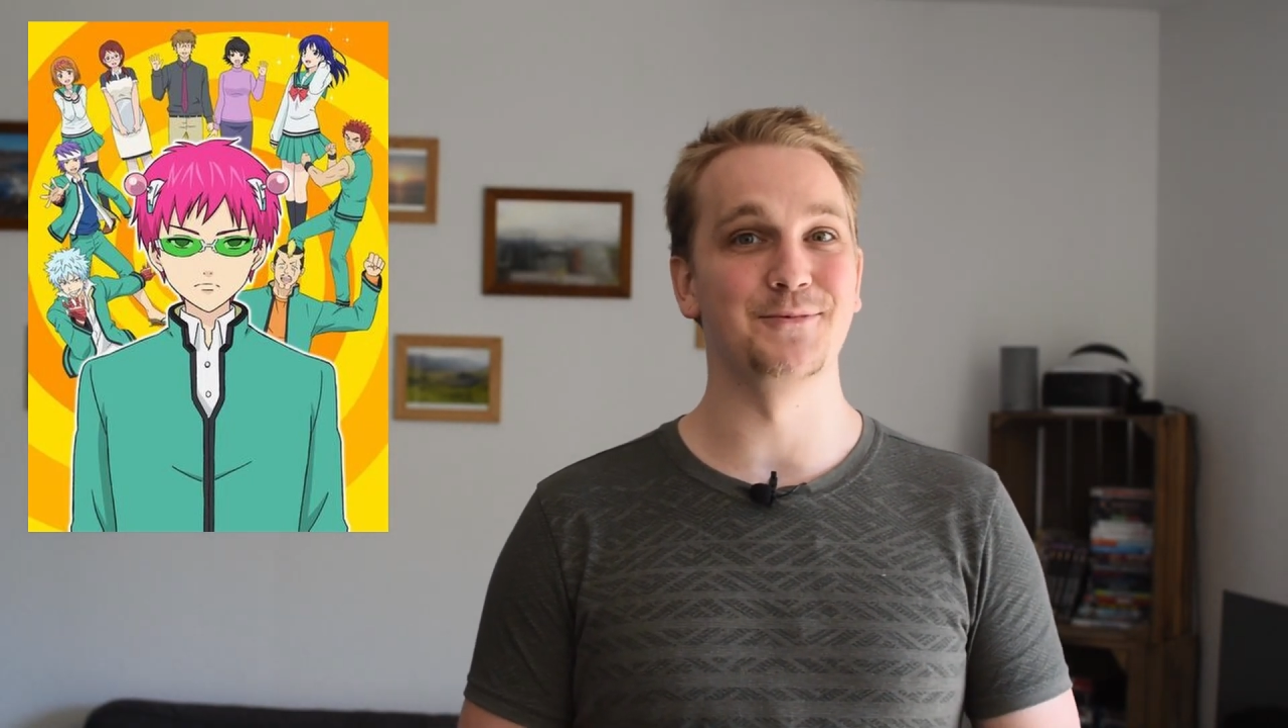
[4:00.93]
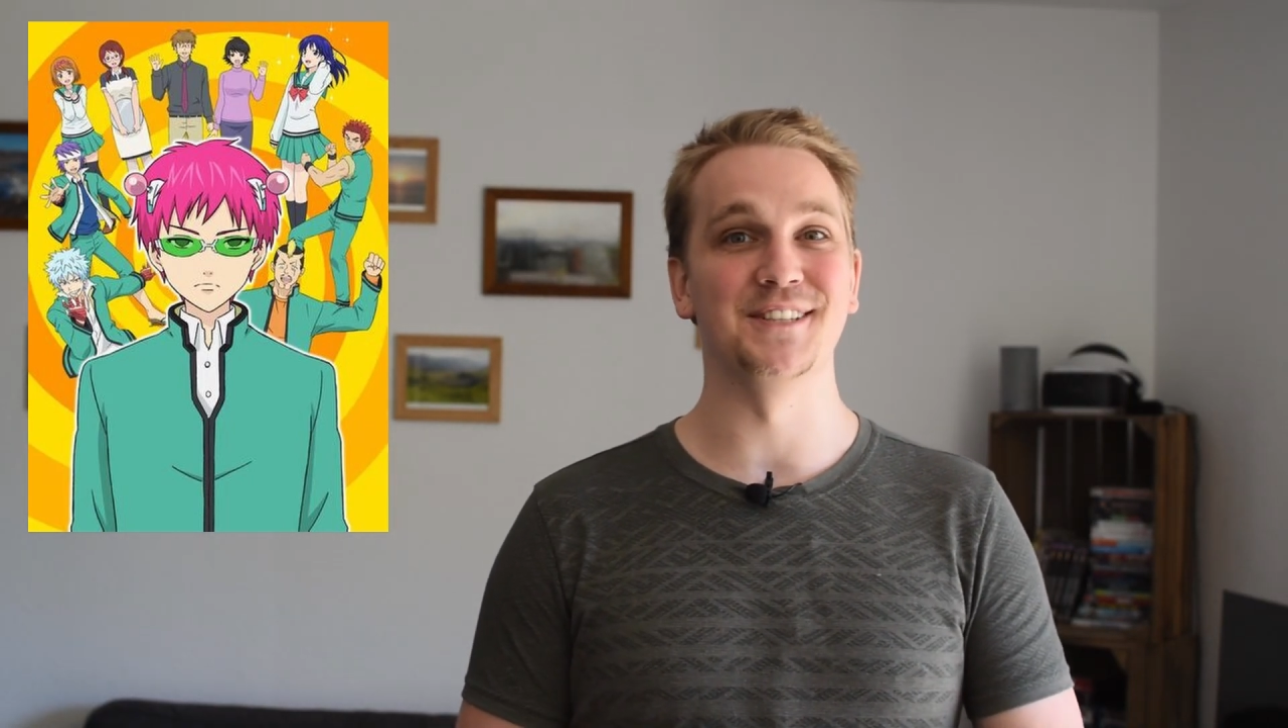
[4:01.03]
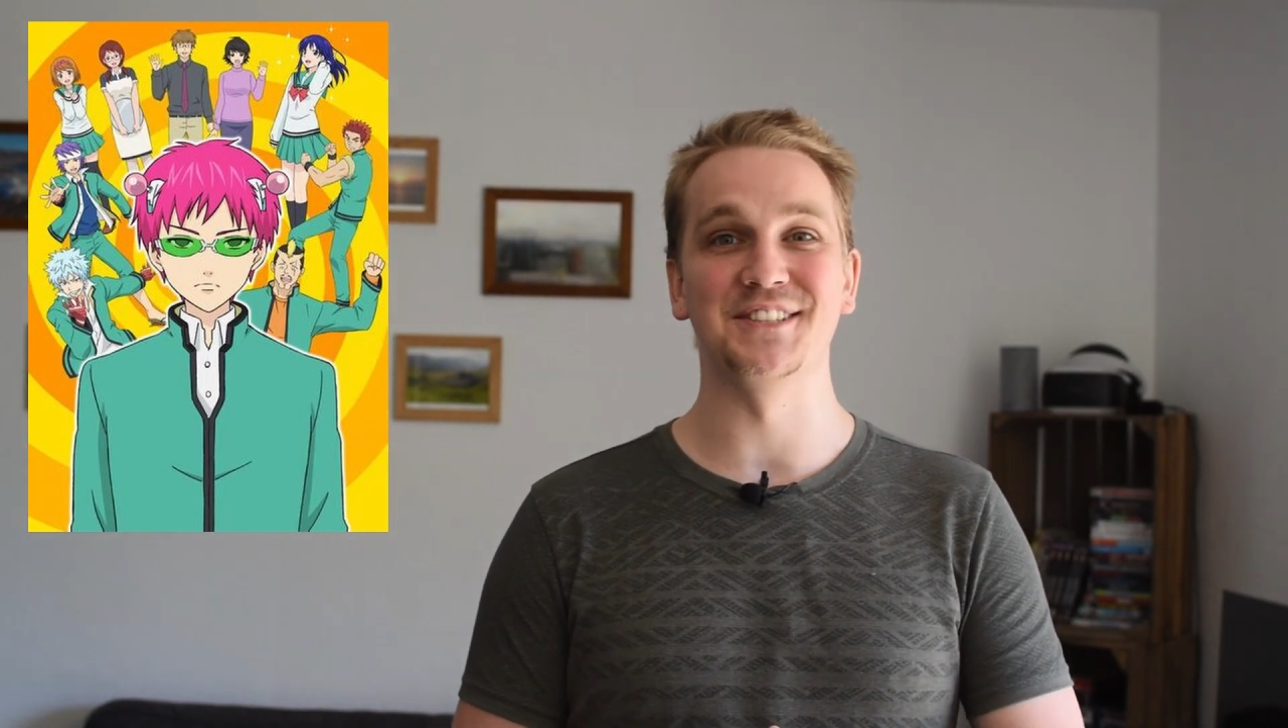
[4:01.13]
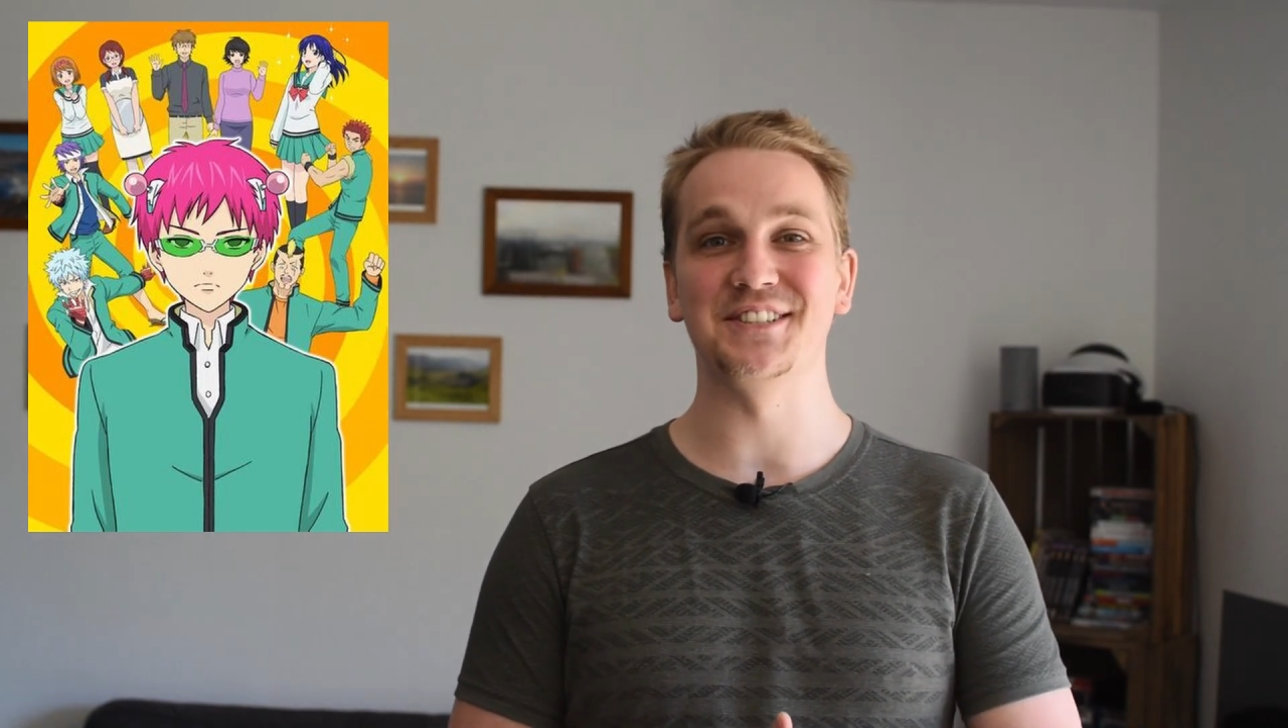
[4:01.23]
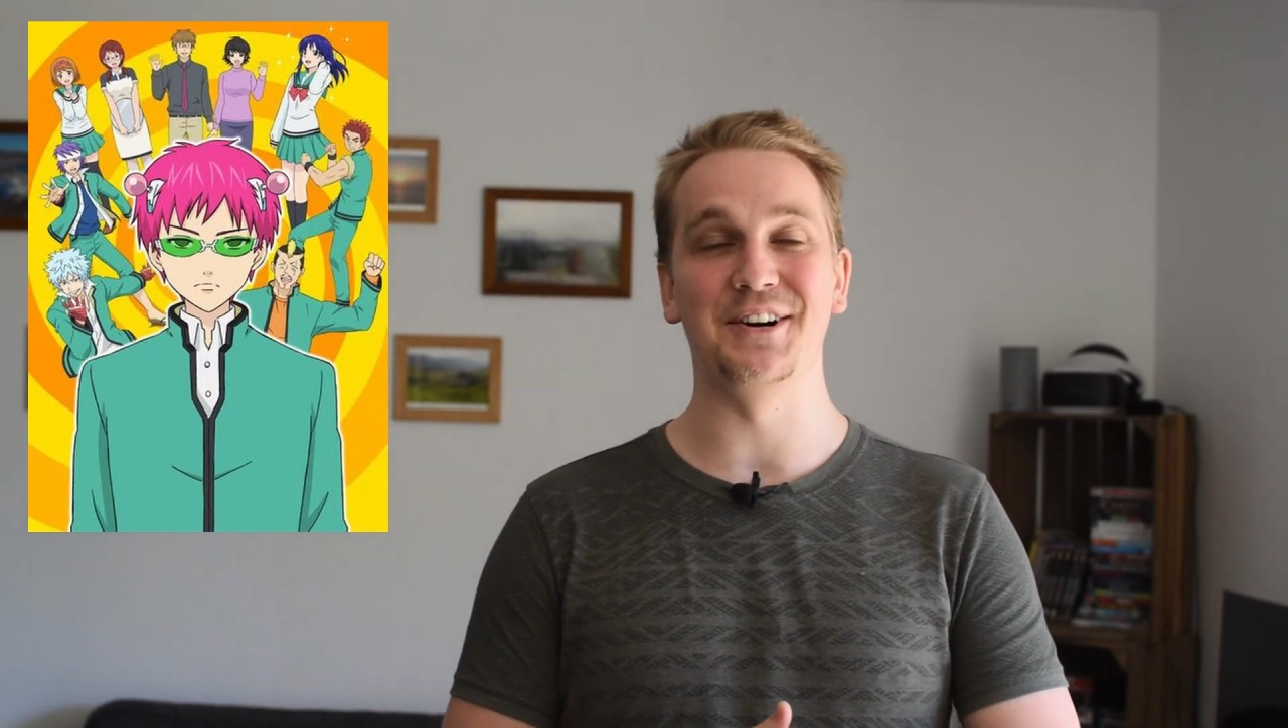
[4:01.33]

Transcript: which,